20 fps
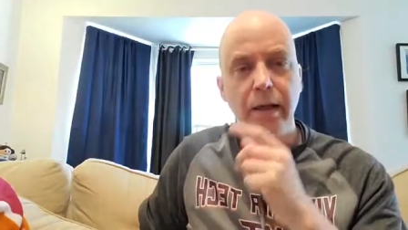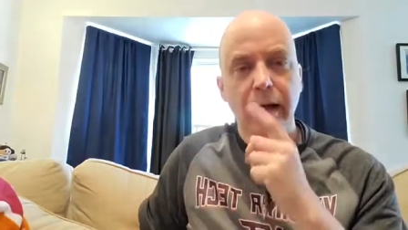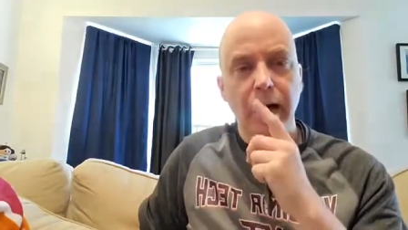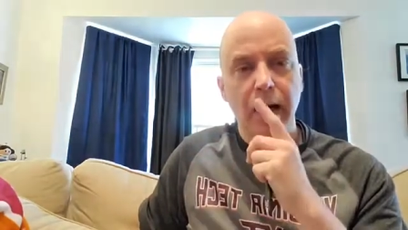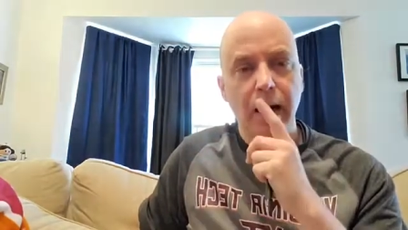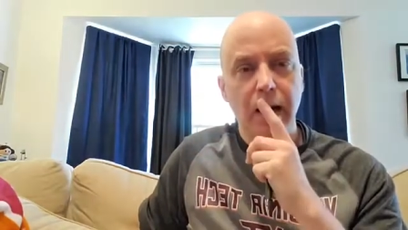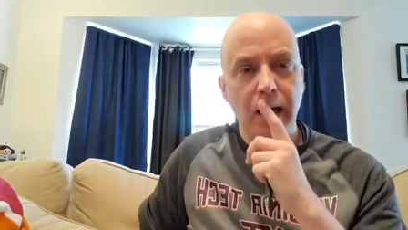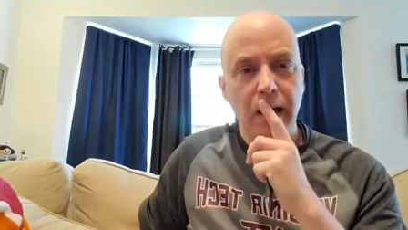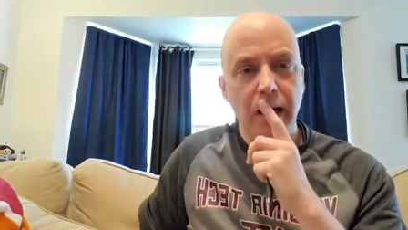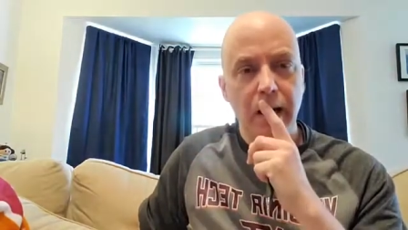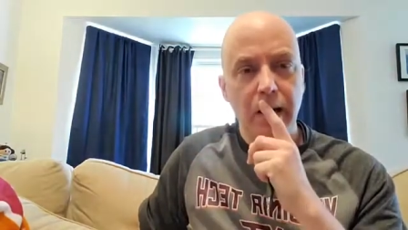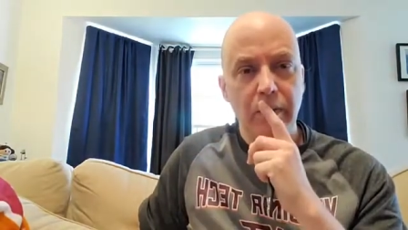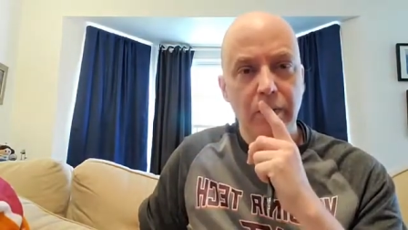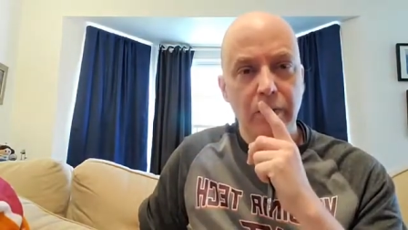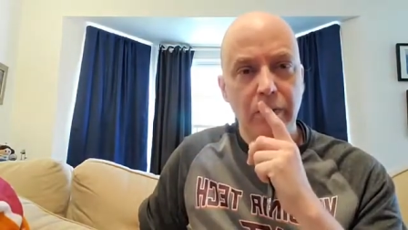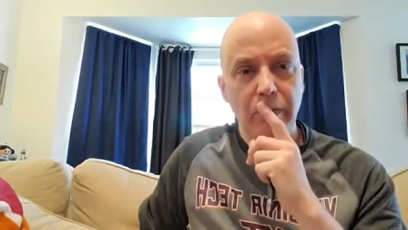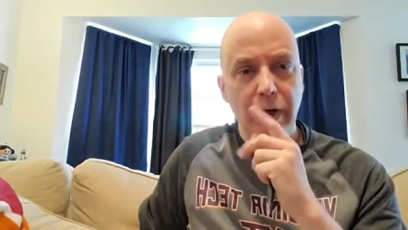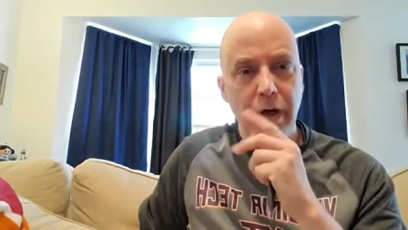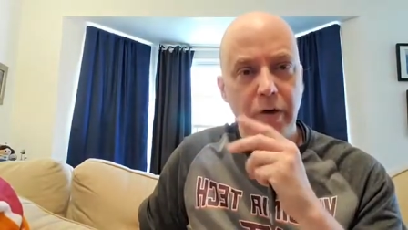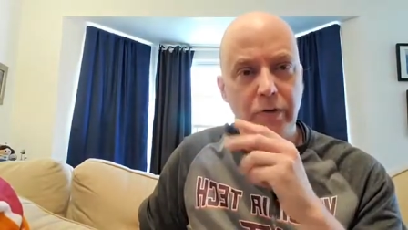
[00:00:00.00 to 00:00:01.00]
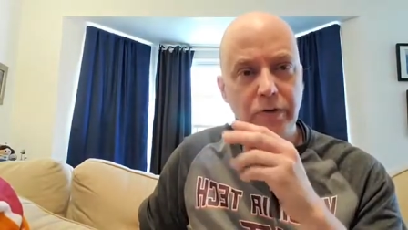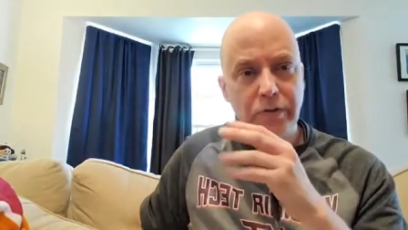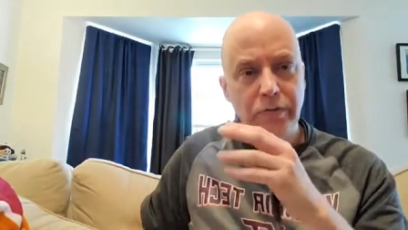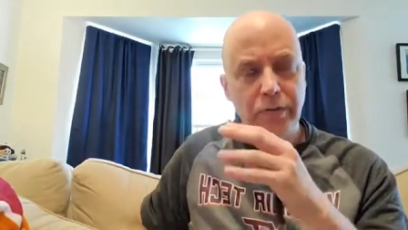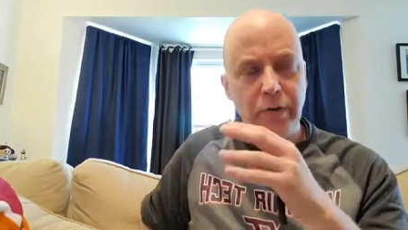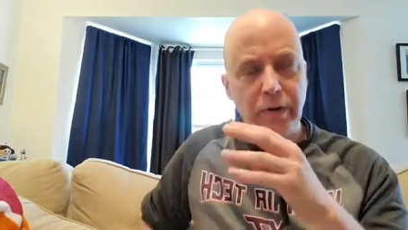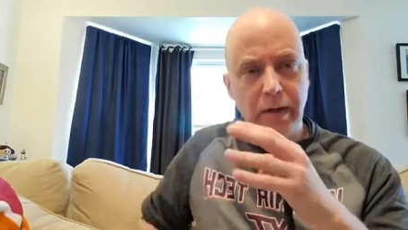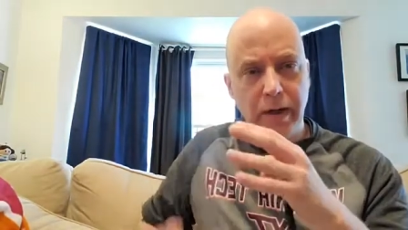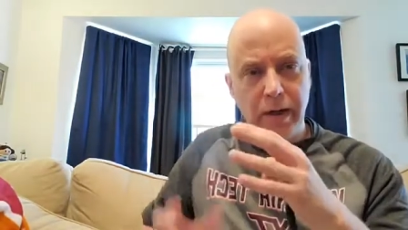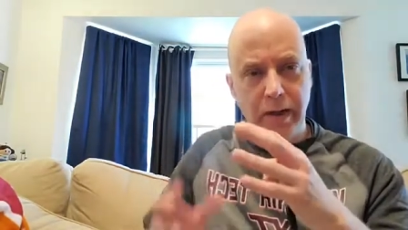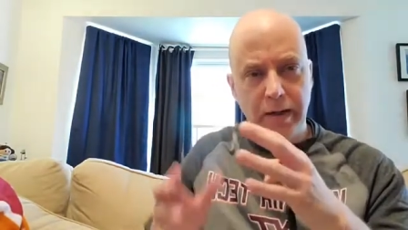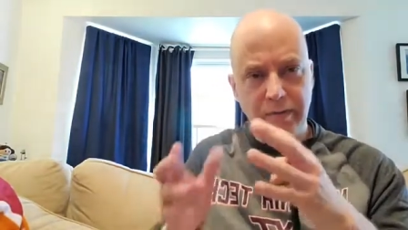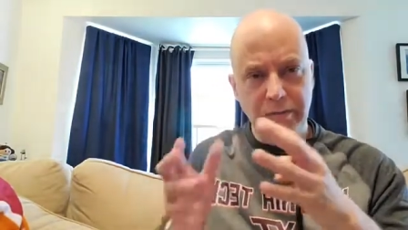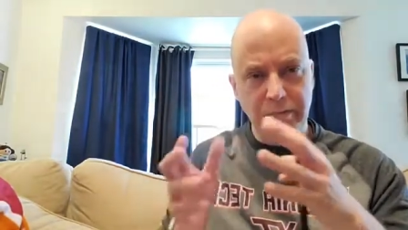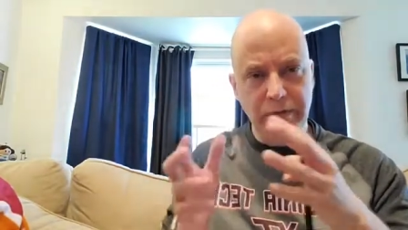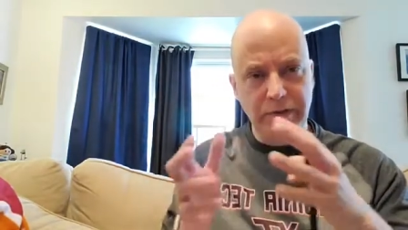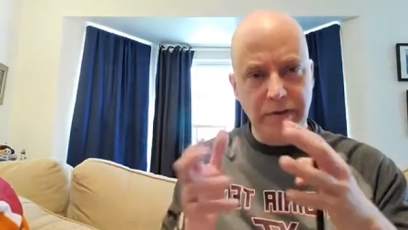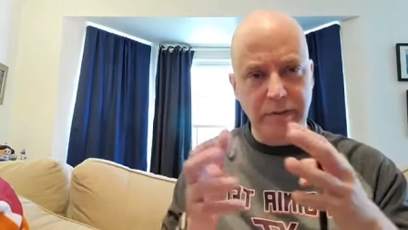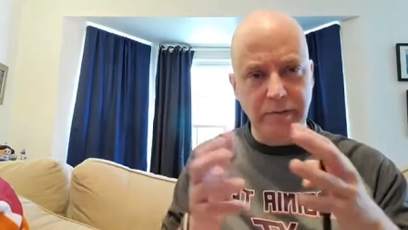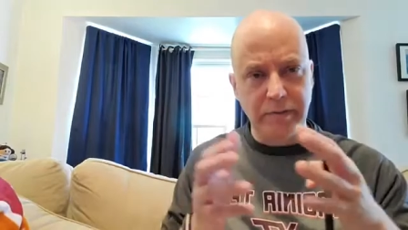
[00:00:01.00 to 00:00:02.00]
We always want,
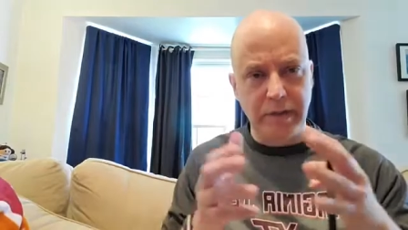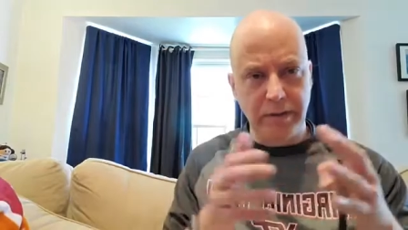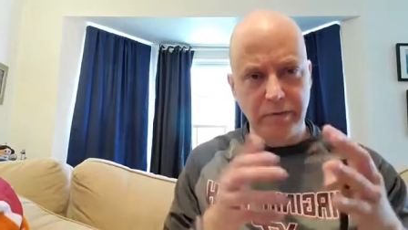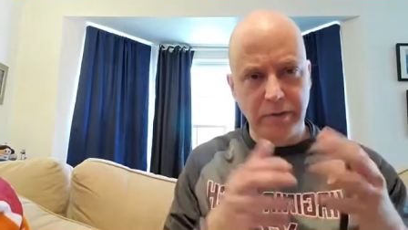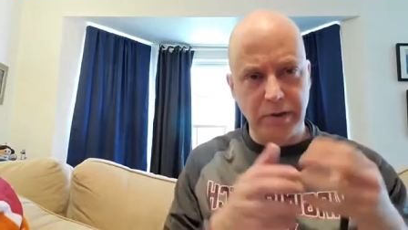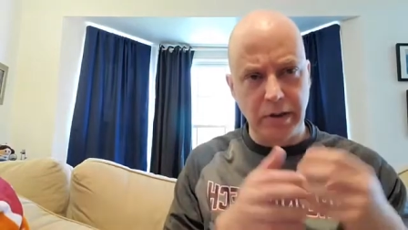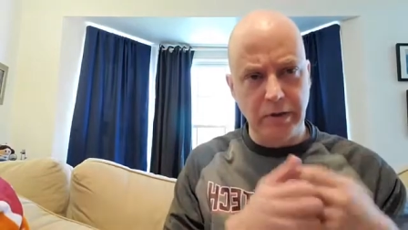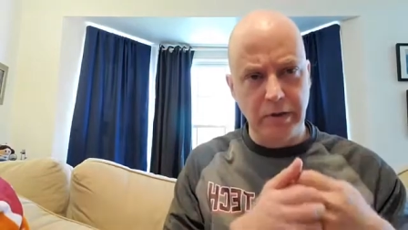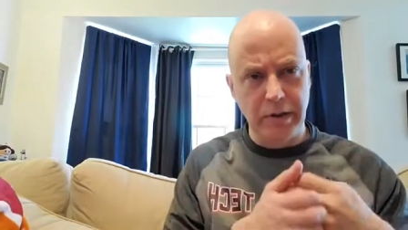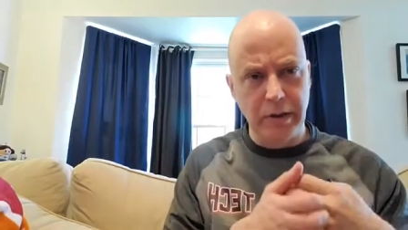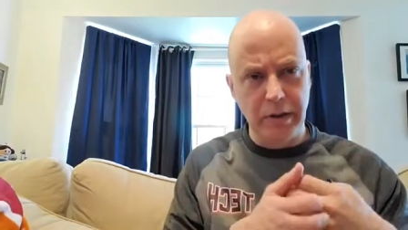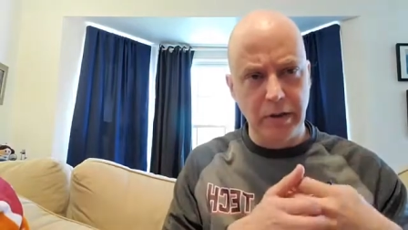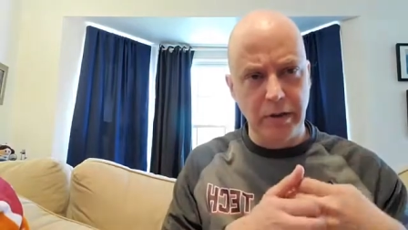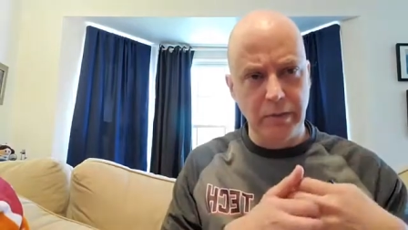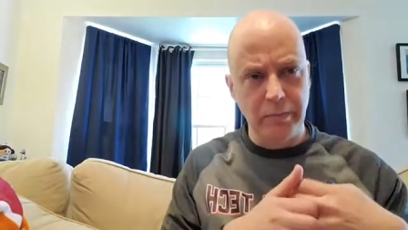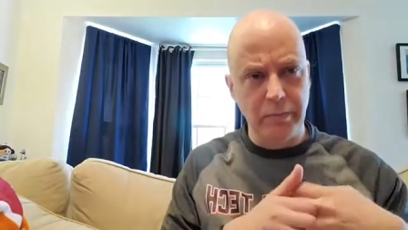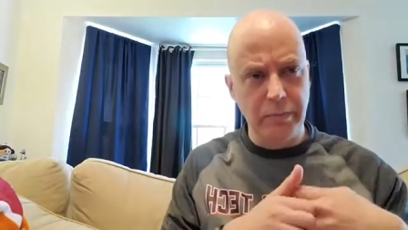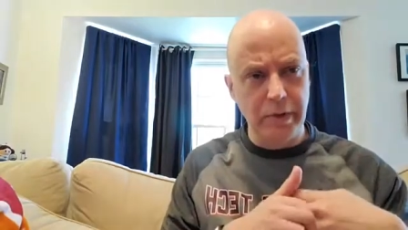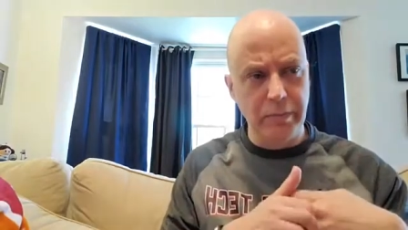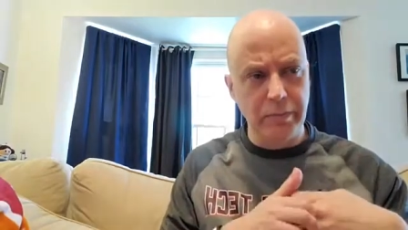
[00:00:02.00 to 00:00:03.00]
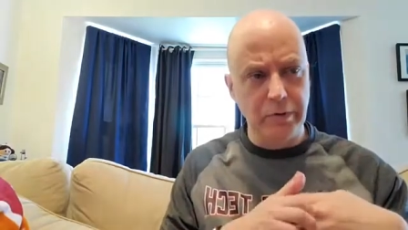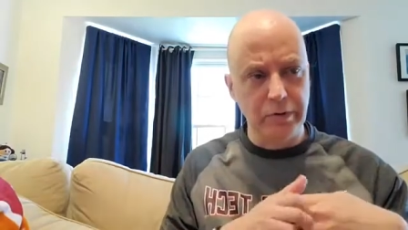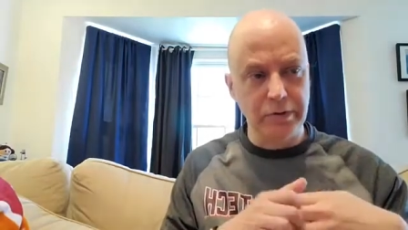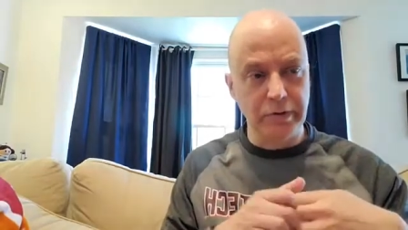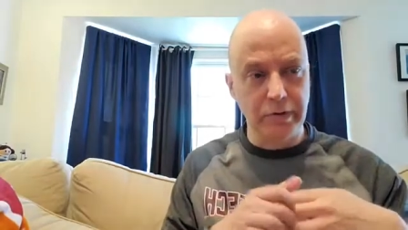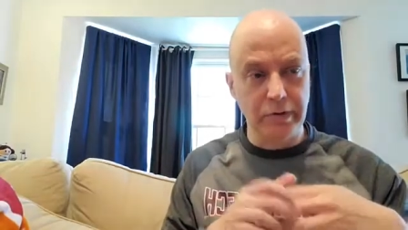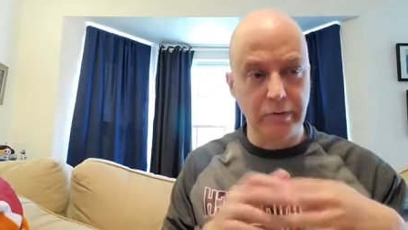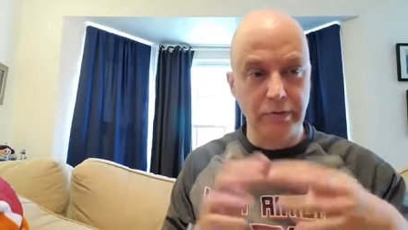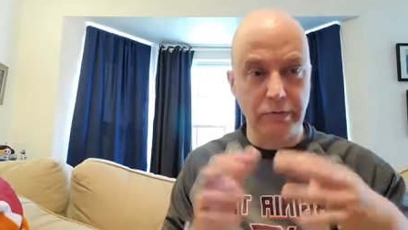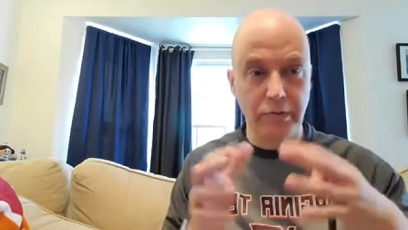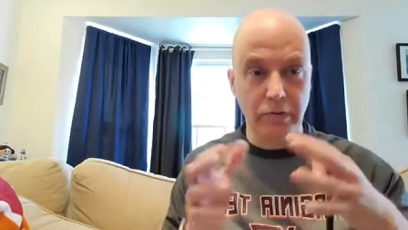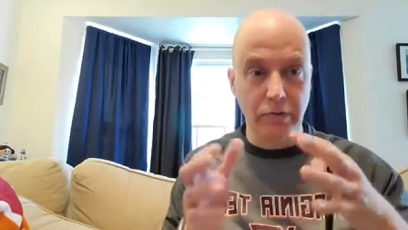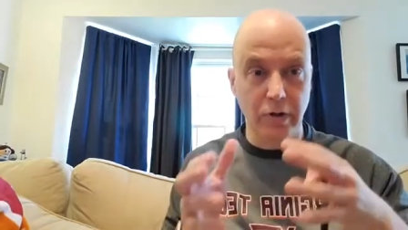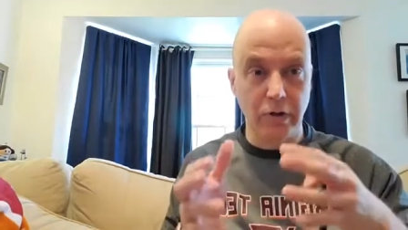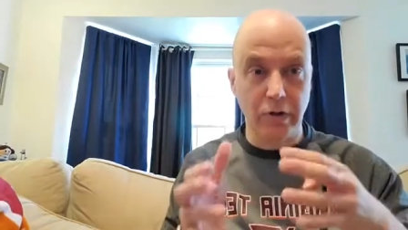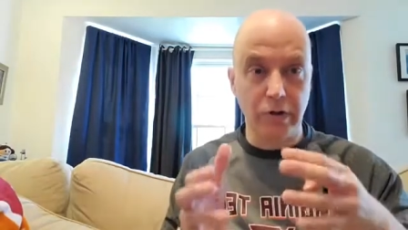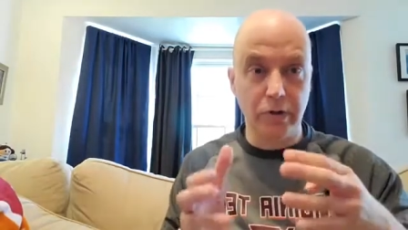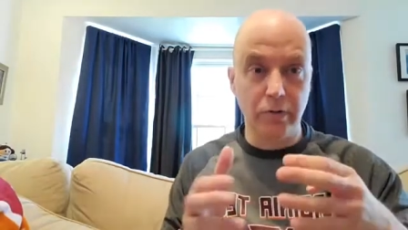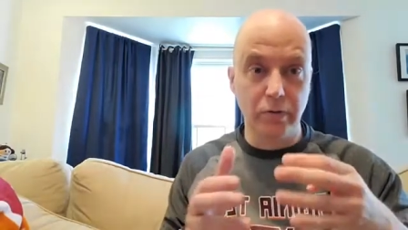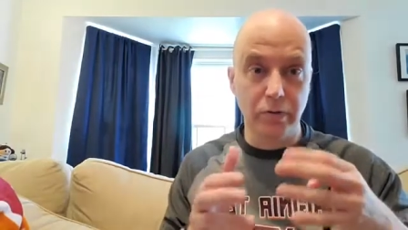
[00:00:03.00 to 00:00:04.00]
sometimes I'll hear people
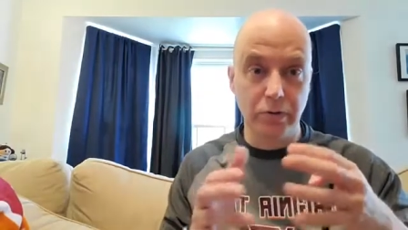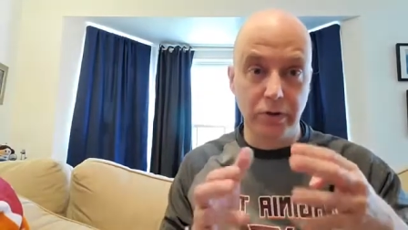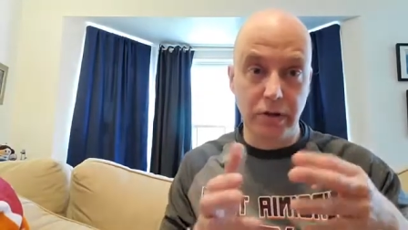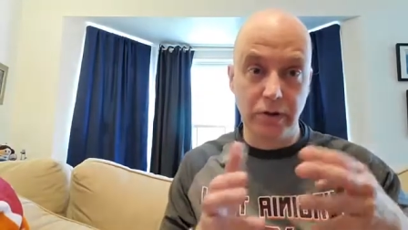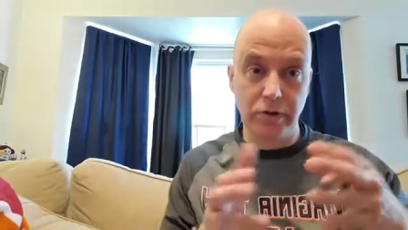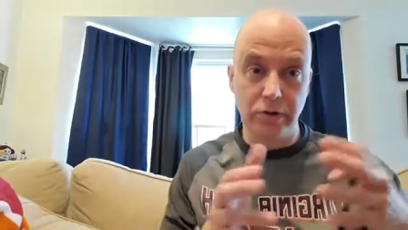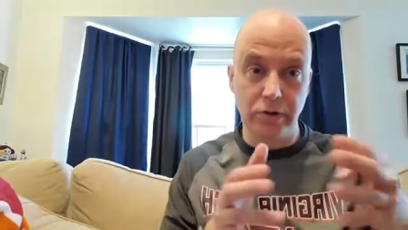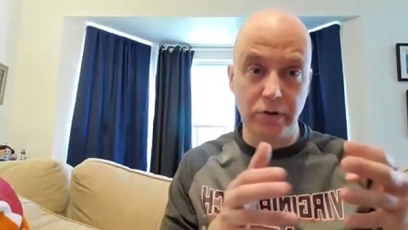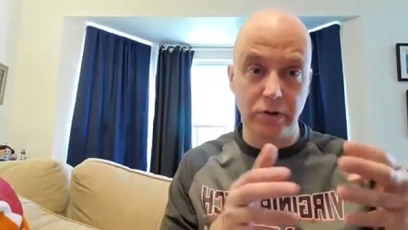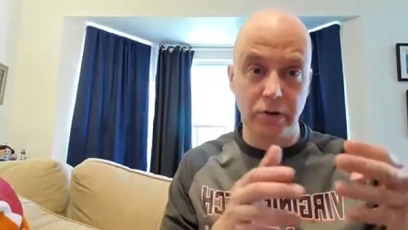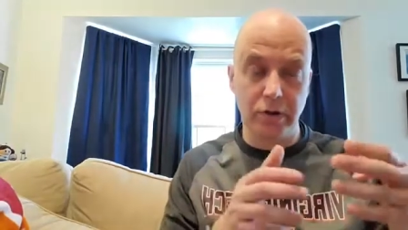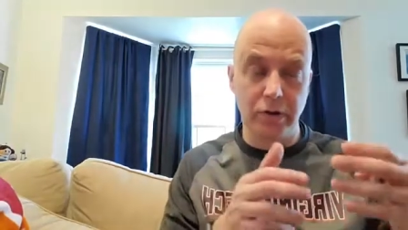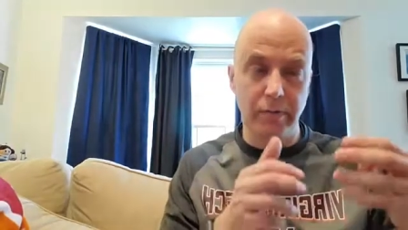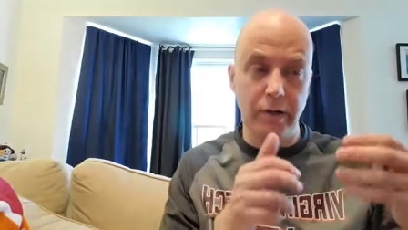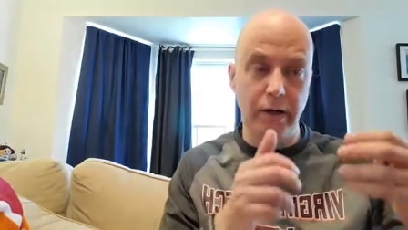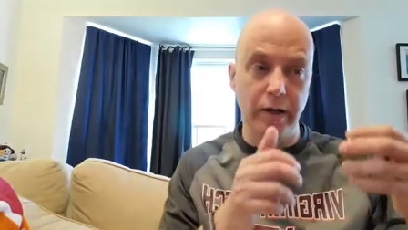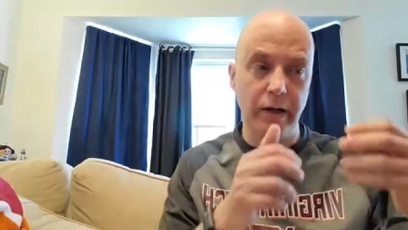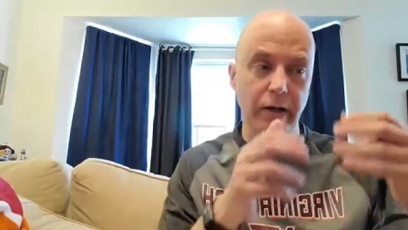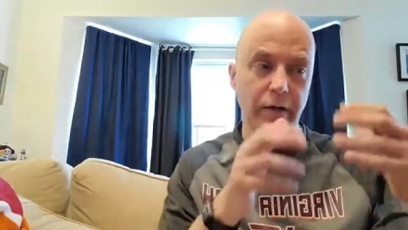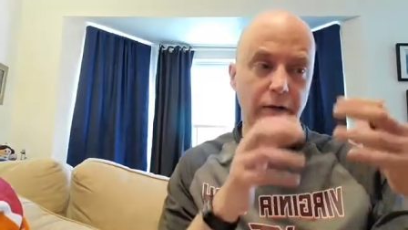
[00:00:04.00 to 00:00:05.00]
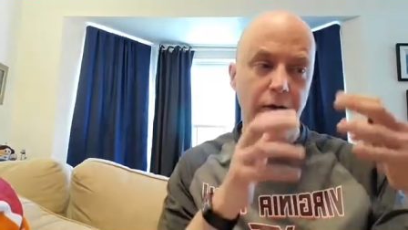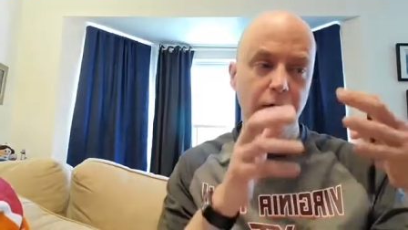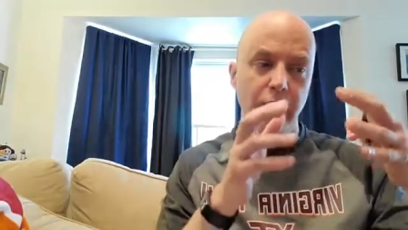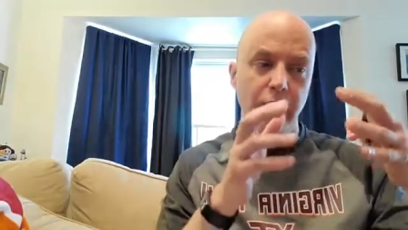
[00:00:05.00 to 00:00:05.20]
talk, or teachers talk about how